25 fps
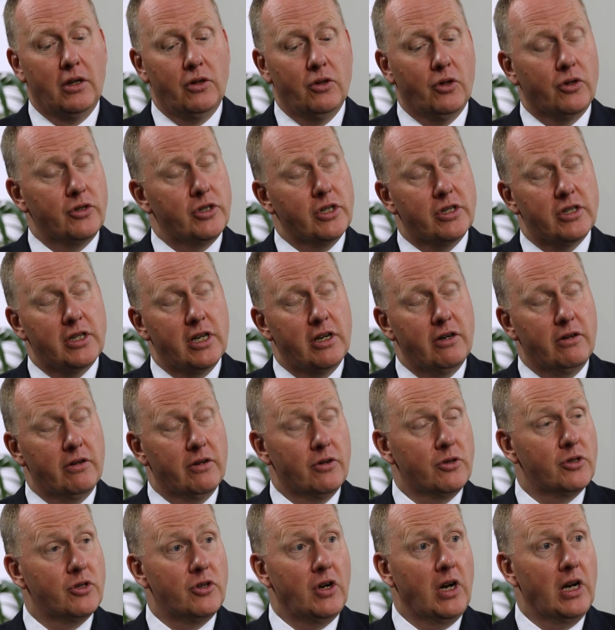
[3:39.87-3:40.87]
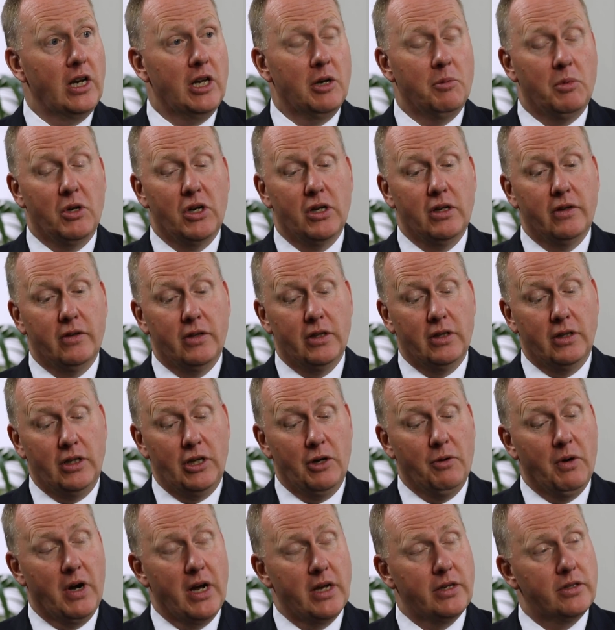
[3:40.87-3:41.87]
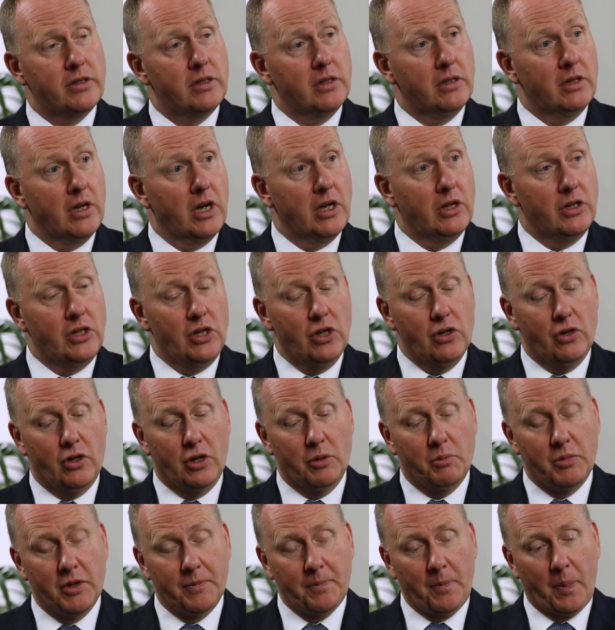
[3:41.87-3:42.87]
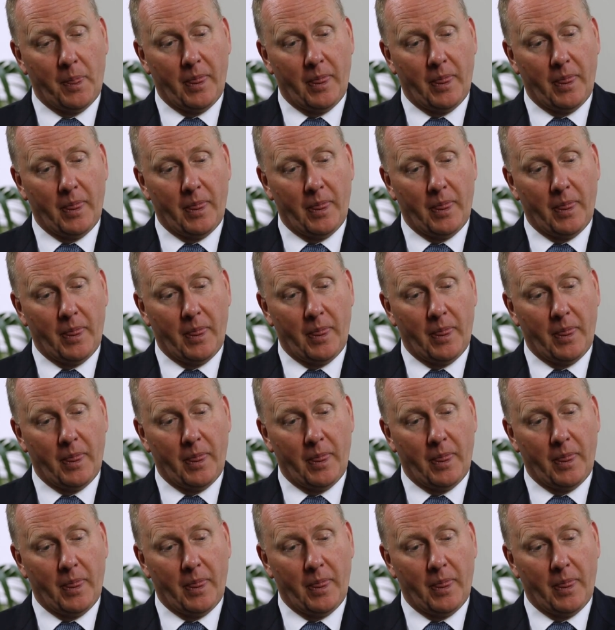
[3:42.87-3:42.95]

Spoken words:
not just here in Australia, but in the US and Europe.